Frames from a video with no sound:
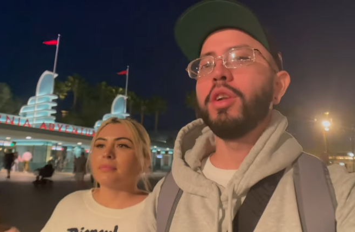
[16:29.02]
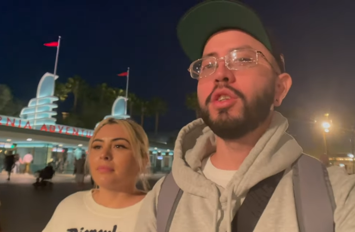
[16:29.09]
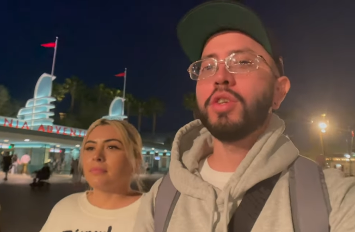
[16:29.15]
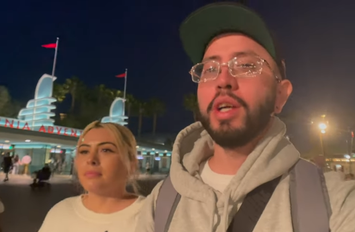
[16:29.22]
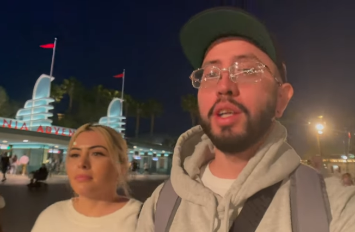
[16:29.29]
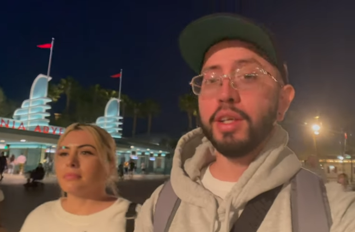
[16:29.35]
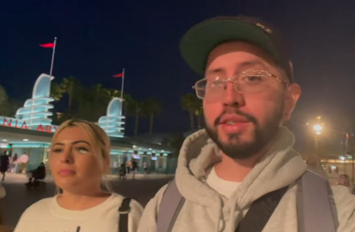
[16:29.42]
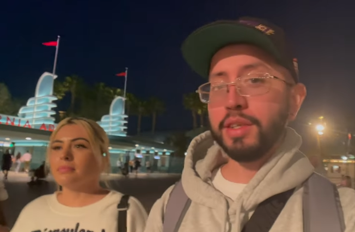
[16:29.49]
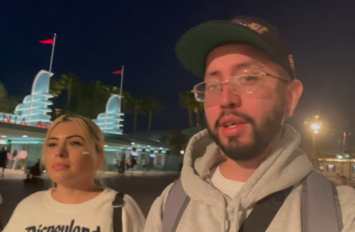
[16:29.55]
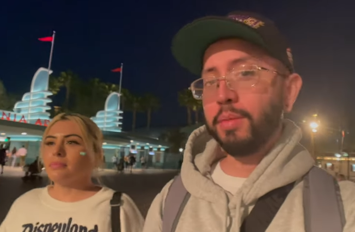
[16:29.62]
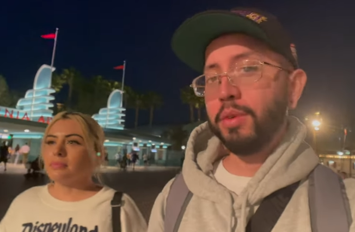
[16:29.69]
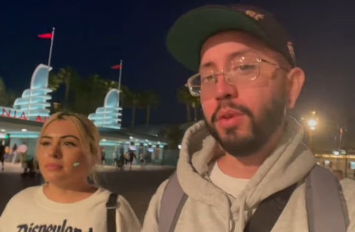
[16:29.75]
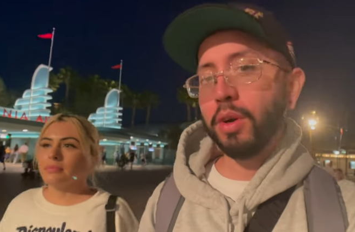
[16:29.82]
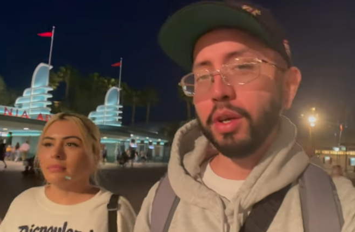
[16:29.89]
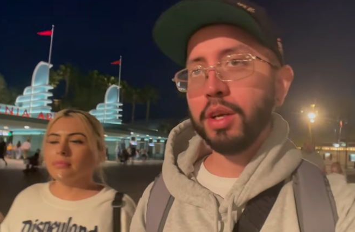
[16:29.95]
Speaker 1: to try next
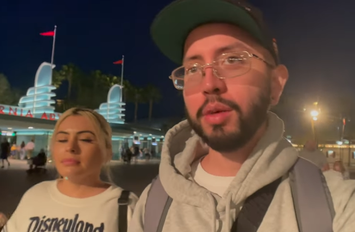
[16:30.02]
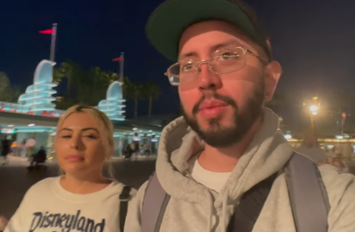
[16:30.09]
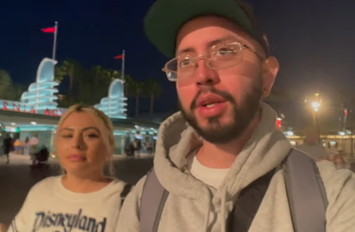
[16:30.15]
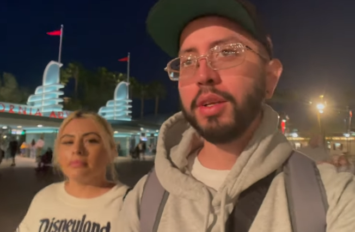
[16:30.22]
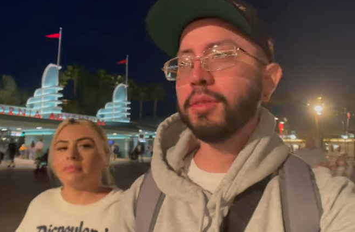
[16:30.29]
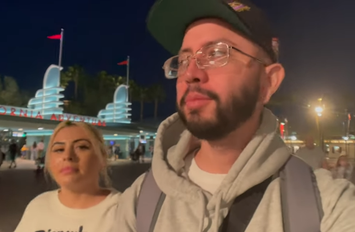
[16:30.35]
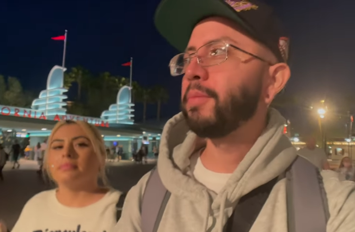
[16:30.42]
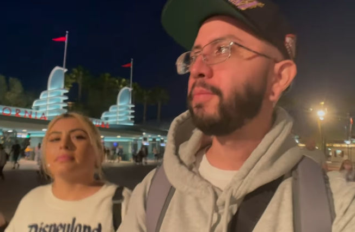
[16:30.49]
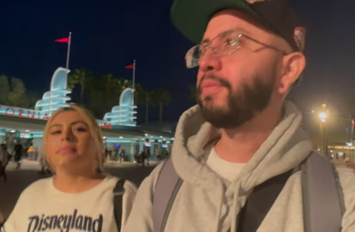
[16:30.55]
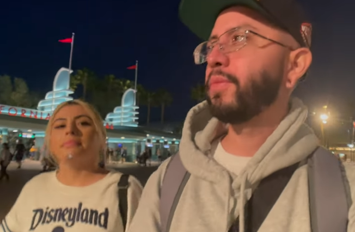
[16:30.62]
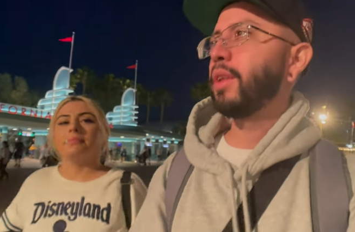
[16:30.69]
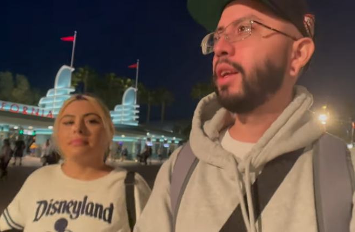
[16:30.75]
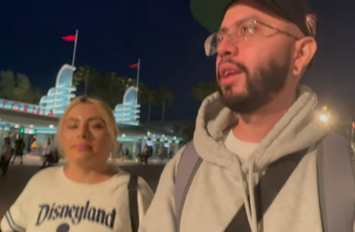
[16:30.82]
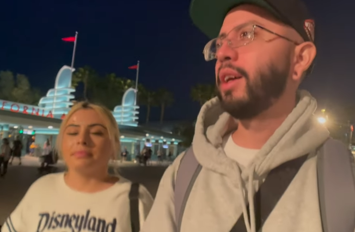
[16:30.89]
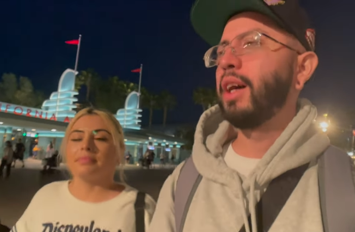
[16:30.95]
time you are coming.
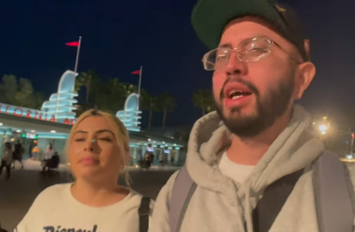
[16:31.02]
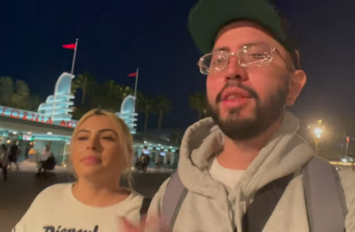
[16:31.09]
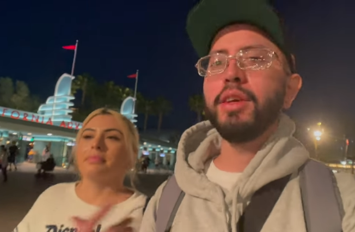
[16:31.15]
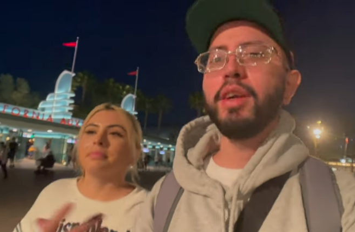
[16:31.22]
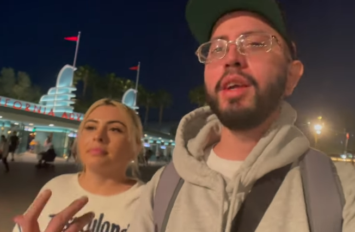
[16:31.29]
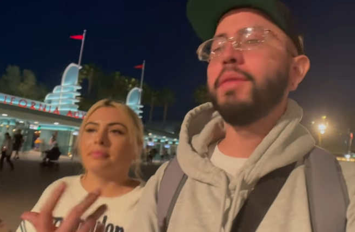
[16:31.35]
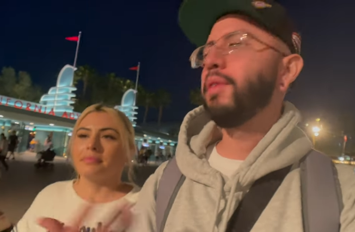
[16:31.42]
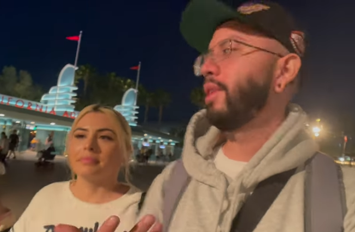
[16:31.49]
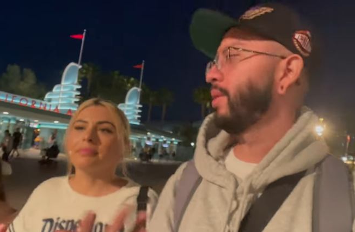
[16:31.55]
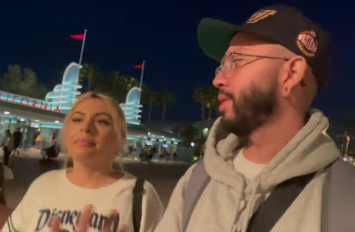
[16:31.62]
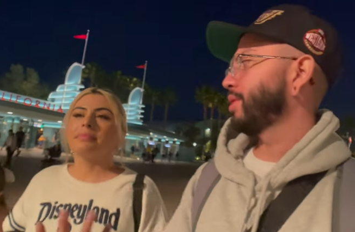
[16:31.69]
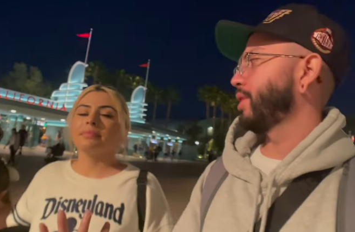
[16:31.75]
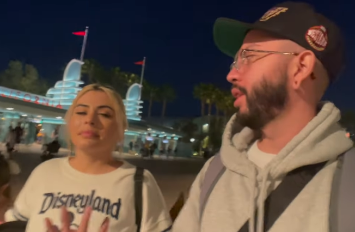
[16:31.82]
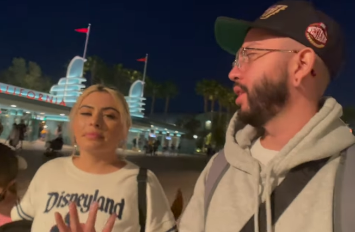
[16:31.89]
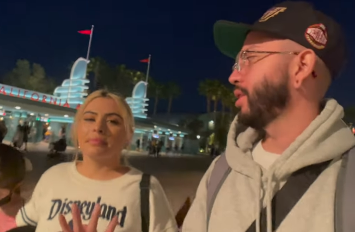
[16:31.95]
I thought everything
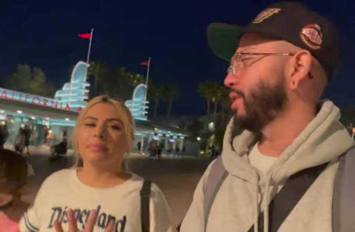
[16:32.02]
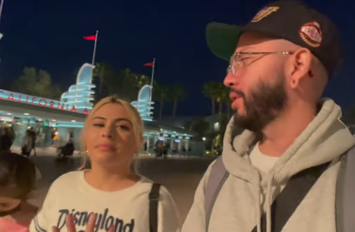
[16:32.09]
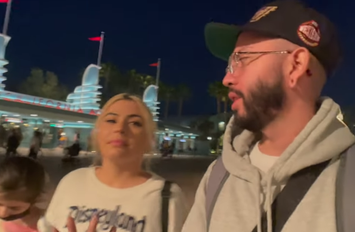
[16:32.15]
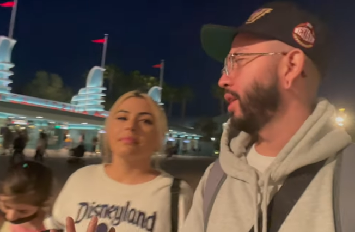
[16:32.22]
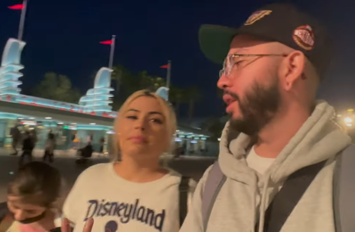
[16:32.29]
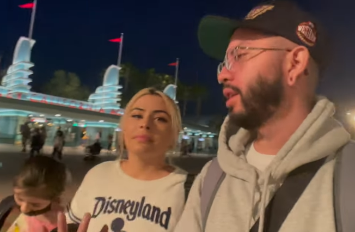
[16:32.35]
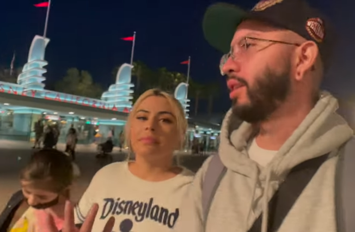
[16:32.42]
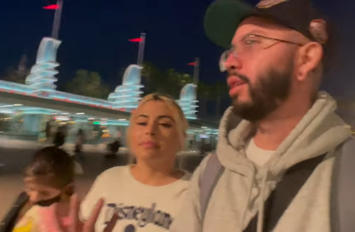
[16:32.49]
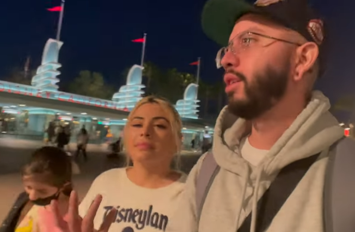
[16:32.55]
was delicious today, huh?